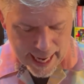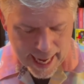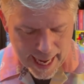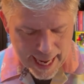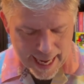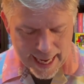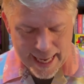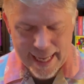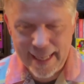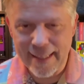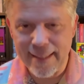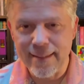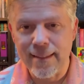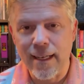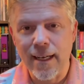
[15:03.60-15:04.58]

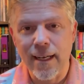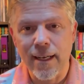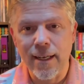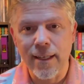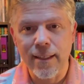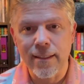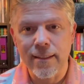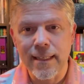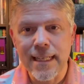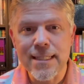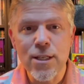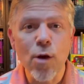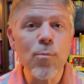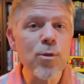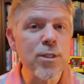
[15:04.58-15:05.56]
And it's
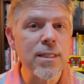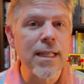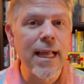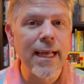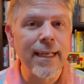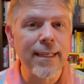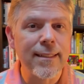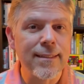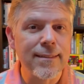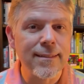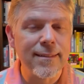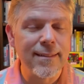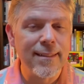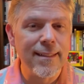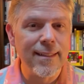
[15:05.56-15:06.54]
almost like
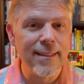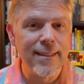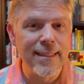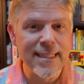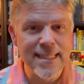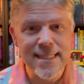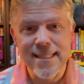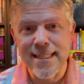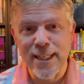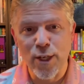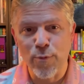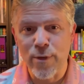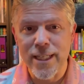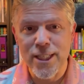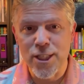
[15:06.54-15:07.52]
this is the
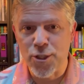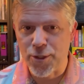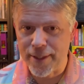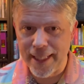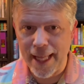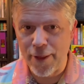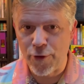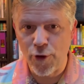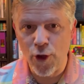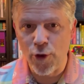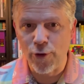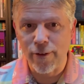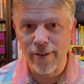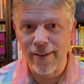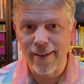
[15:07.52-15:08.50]
original Death
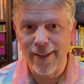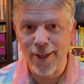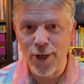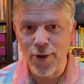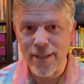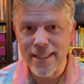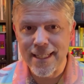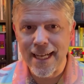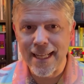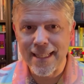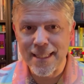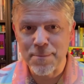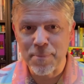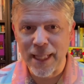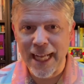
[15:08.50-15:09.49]
Note. You know, he's got
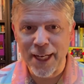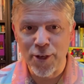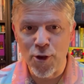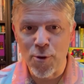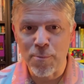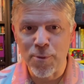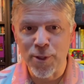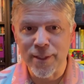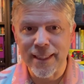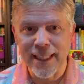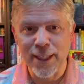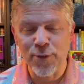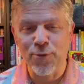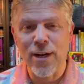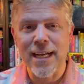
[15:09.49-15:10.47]
this black notebook that
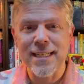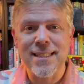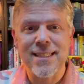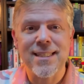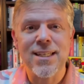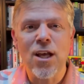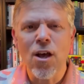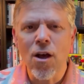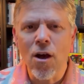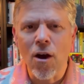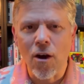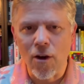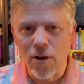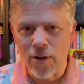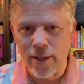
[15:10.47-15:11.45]
he writes
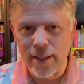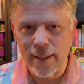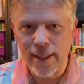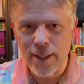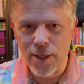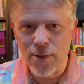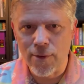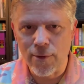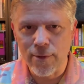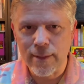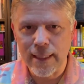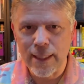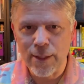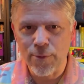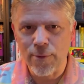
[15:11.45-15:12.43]
all, you know,
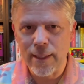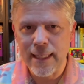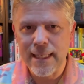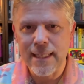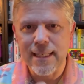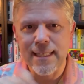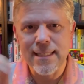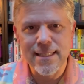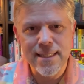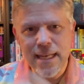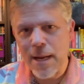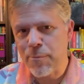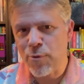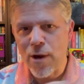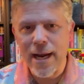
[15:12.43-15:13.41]
he
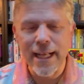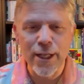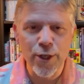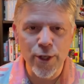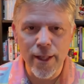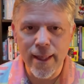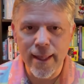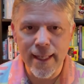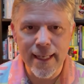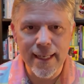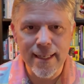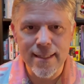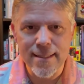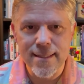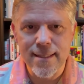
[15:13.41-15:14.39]
stopped writing good
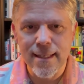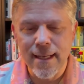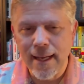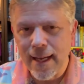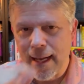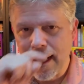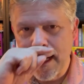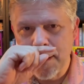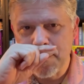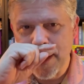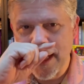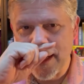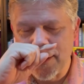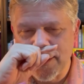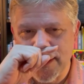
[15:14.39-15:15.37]
things
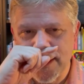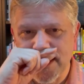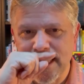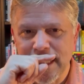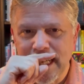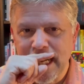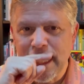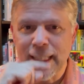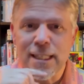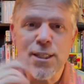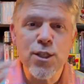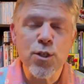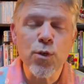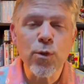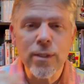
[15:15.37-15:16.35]
about the
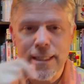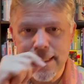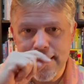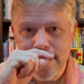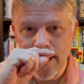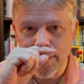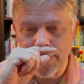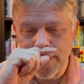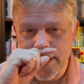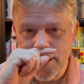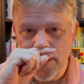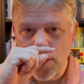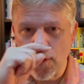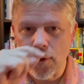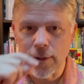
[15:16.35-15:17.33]
school itself. Is
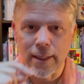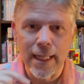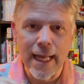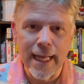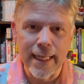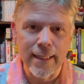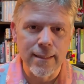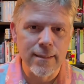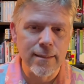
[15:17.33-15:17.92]
called like